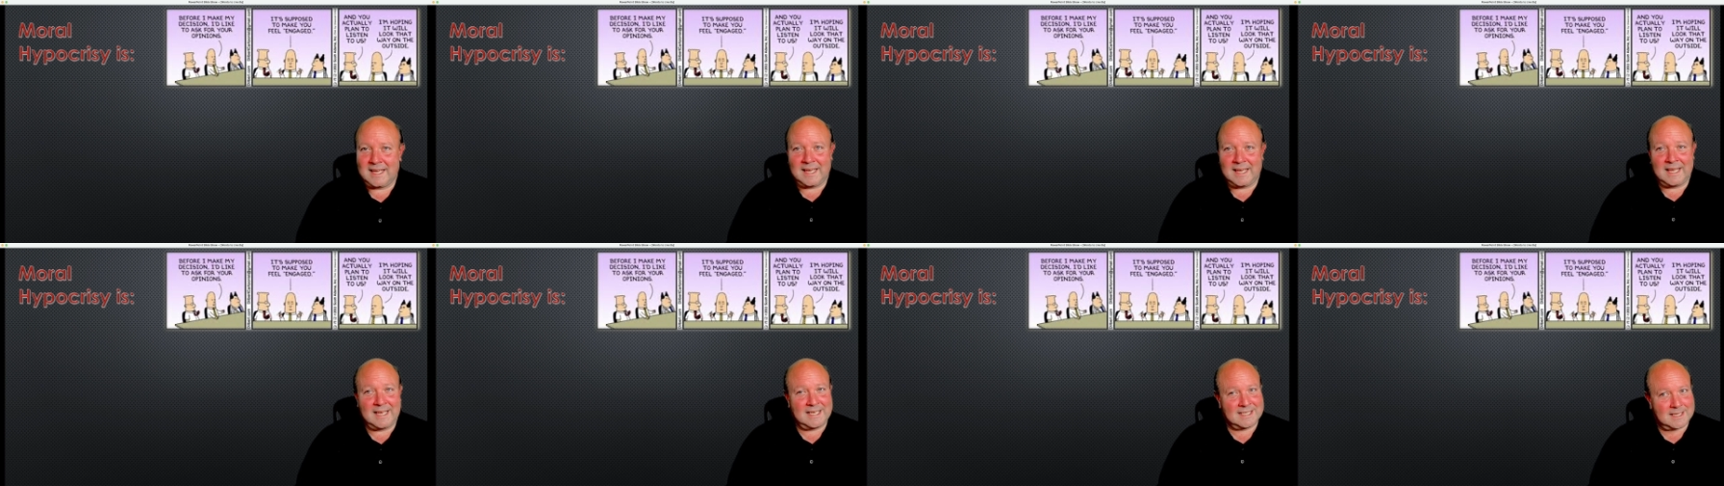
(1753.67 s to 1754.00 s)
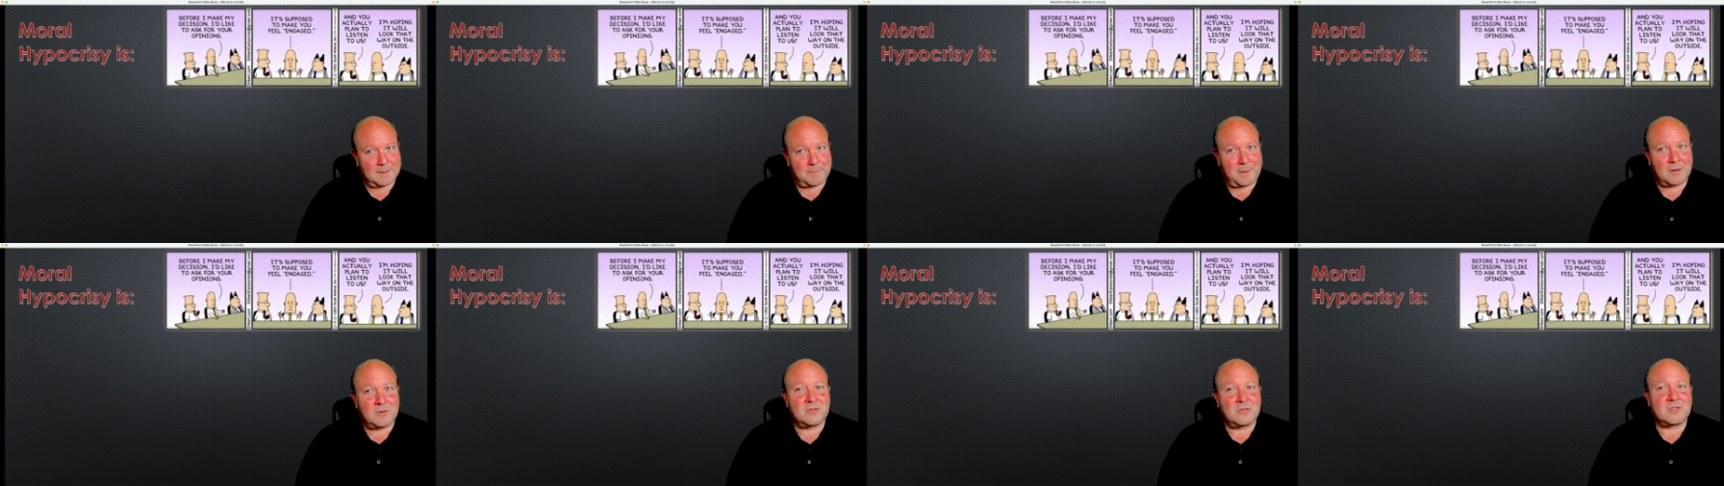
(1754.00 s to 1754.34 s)
It's
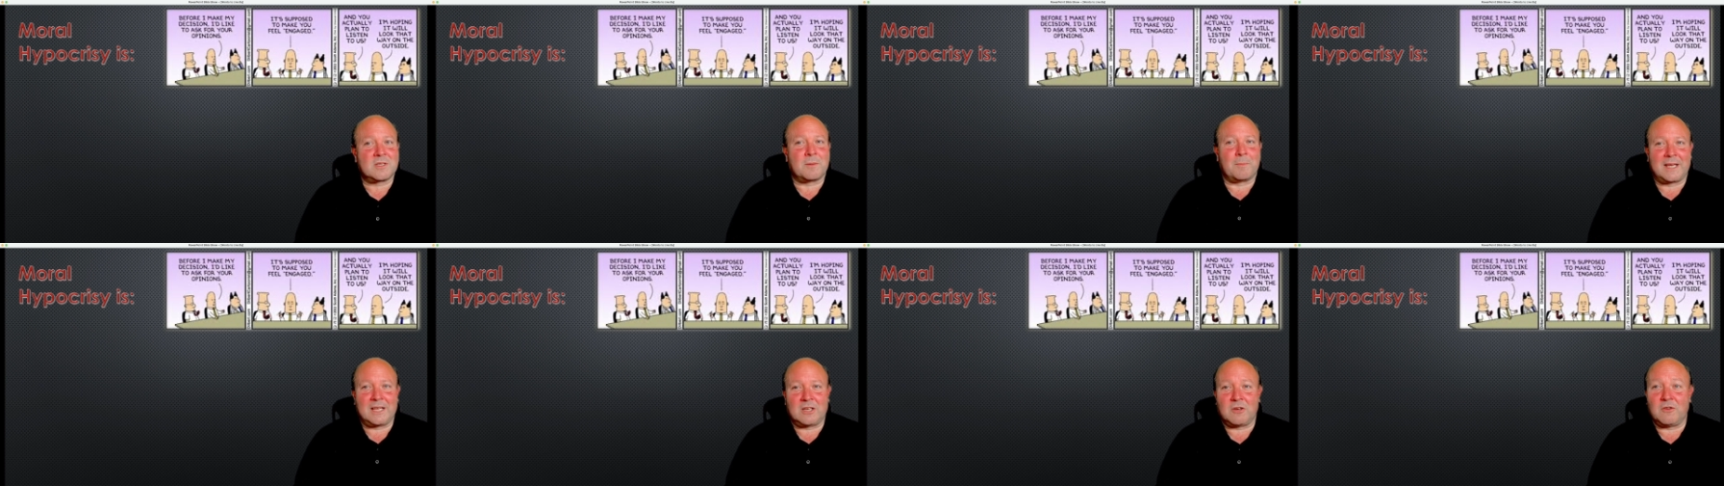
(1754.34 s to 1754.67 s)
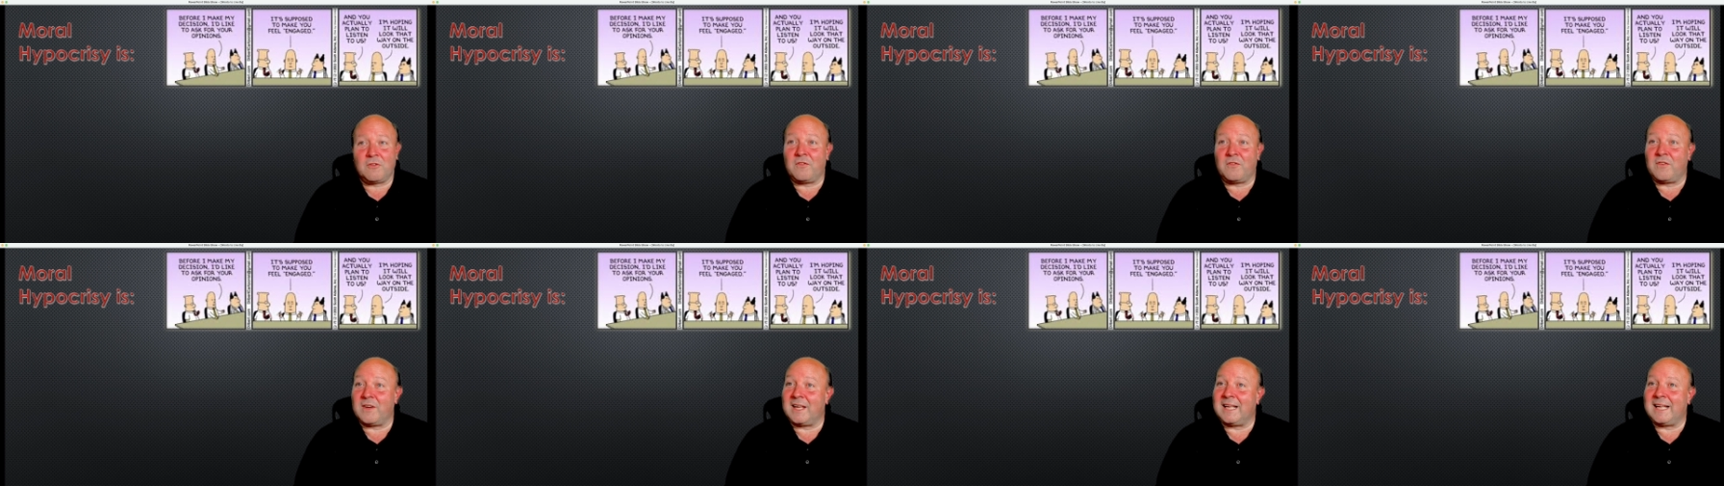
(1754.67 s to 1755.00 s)
supposed to make you
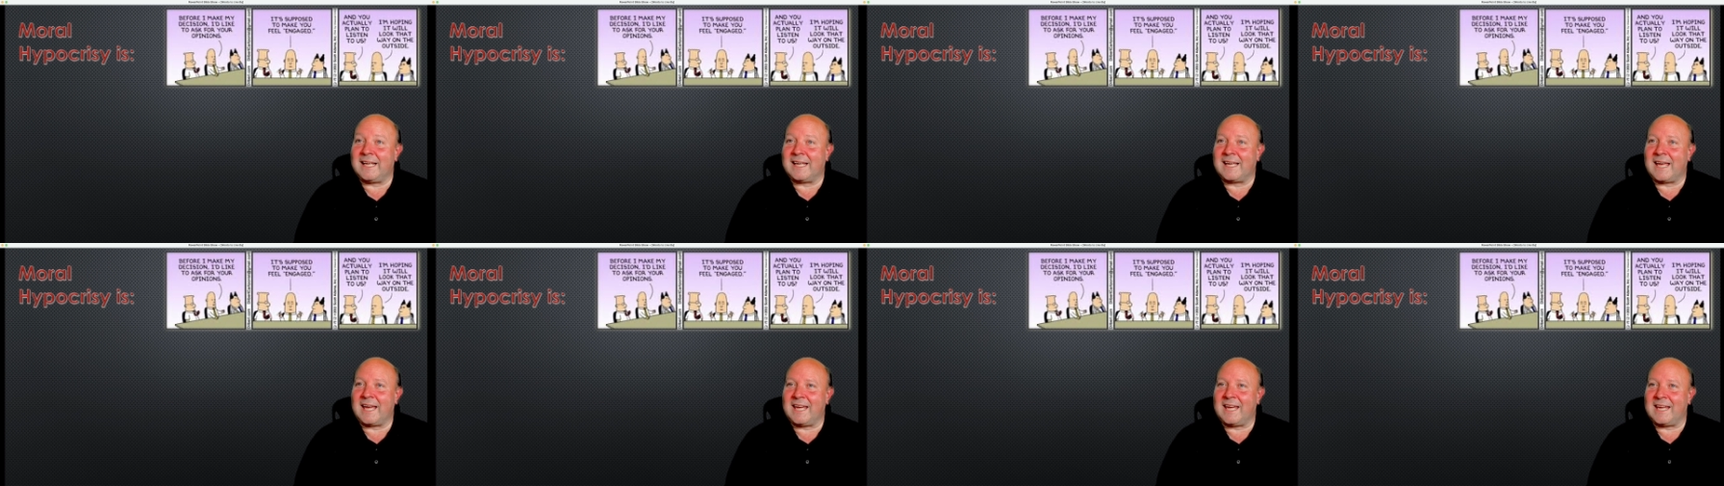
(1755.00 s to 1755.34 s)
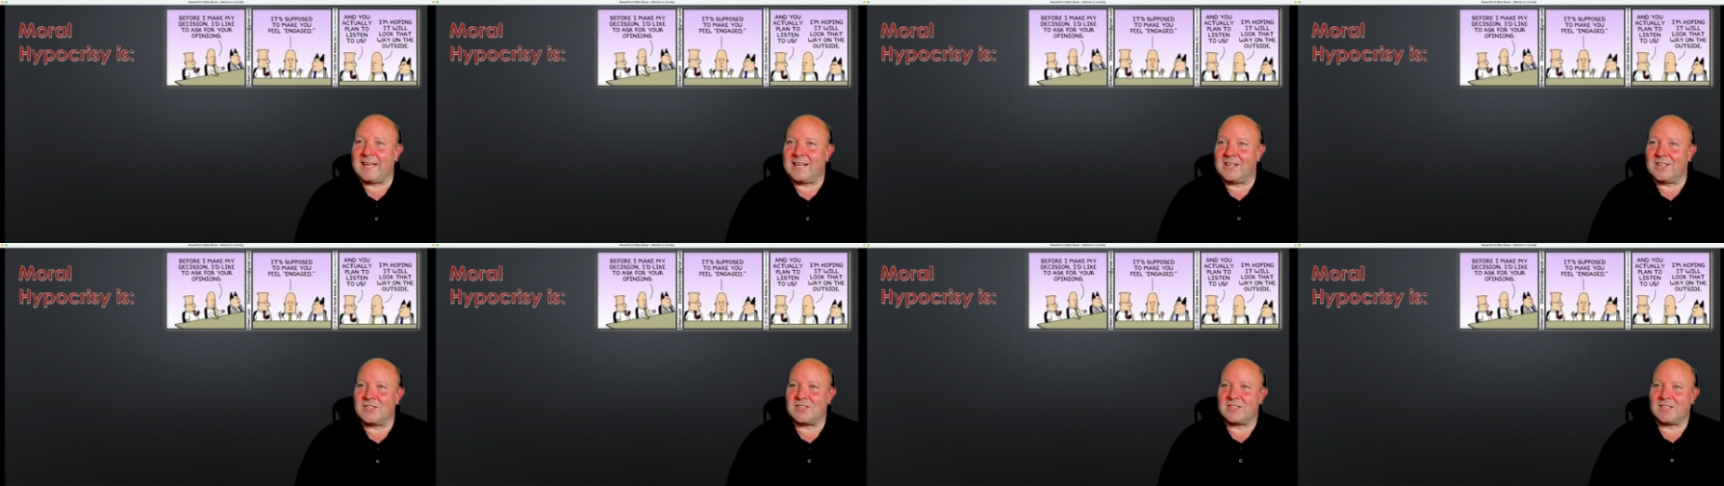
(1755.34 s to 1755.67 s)
feel
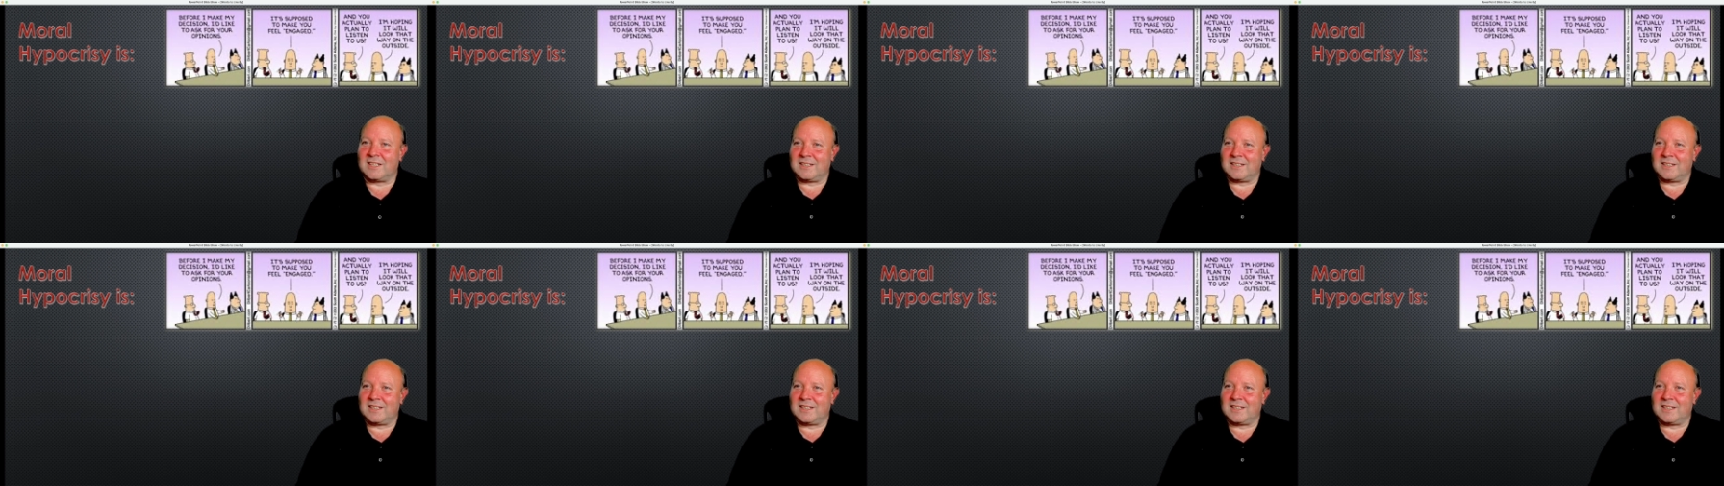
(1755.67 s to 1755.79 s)
engaged.